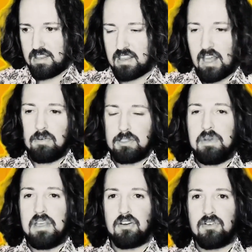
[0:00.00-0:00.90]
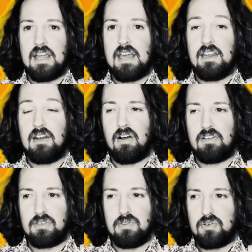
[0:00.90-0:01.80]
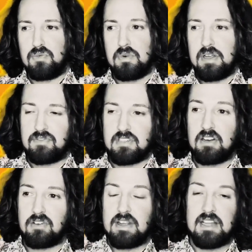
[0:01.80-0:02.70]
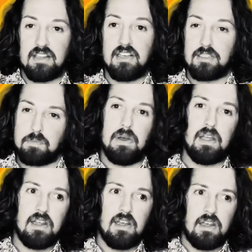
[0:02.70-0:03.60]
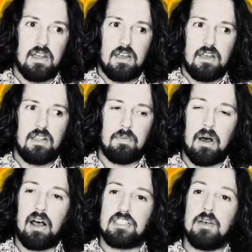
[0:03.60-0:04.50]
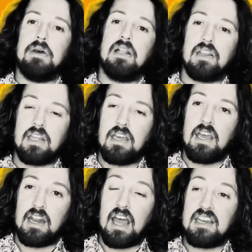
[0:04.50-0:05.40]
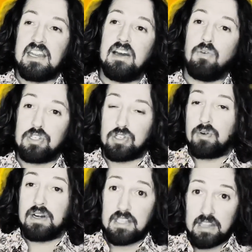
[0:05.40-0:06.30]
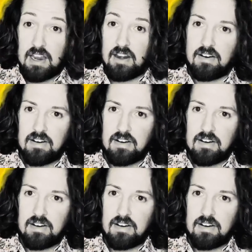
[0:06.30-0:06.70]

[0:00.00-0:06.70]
was being created also to rift and create this. But the possibility and idea was already there.